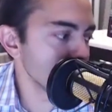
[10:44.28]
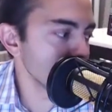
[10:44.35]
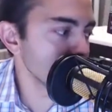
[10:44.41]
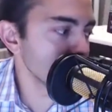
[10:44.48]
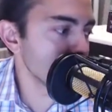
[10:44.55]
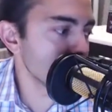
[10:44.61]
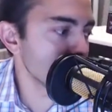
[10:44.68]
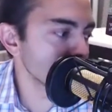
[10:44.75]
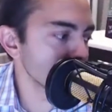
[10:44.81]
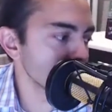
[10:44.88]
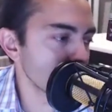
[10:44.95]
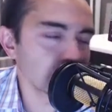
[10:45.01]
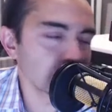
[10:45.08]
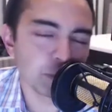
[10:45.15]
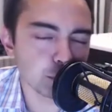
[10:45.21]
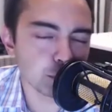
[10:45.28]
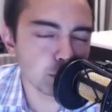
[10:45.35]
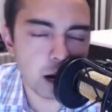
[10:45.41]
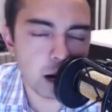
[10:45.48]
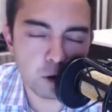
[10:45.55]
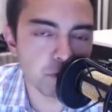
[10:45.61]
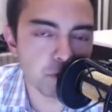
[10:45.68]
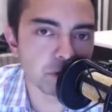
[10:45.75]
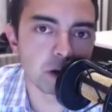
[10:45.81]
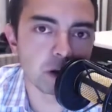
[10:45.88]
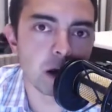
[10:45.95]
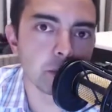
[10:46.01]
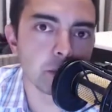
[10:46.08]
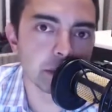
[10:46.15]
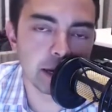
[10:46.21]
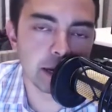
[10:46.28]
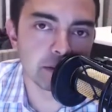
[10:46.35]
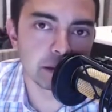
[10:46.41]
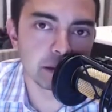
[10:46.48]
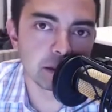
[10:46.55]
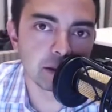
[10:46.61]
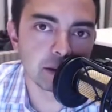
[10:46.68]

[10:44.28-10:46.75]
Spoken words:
oftentimes we try to overcomplicate everything.